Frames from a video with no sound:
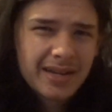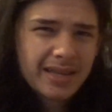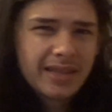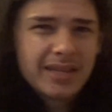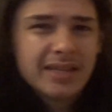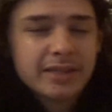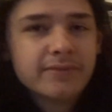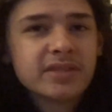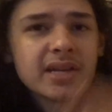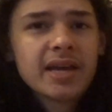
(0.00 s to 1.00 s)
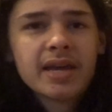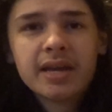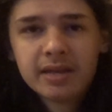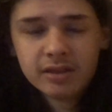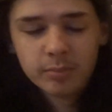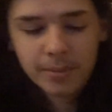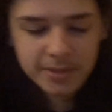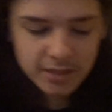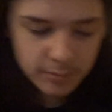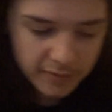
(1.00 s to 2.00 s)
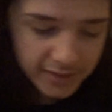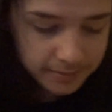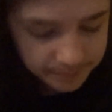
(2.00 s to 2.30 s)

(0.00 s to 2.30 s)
I think he lives in the premise of the movie.